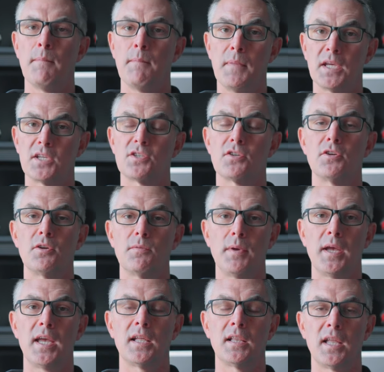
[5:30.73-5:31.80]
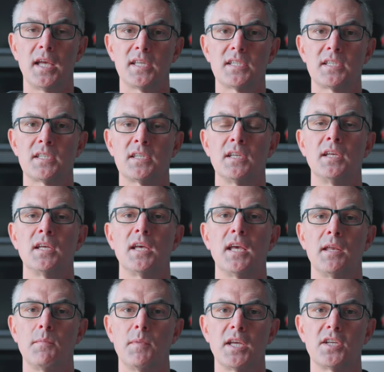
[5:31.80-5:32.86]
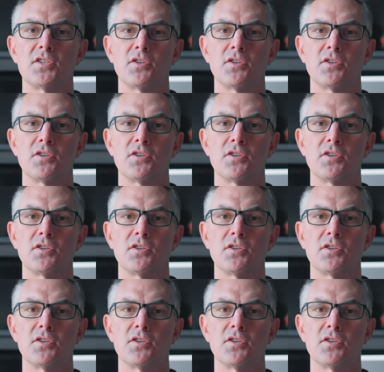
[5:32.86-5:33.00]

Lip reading: Make sure you're paying less, and make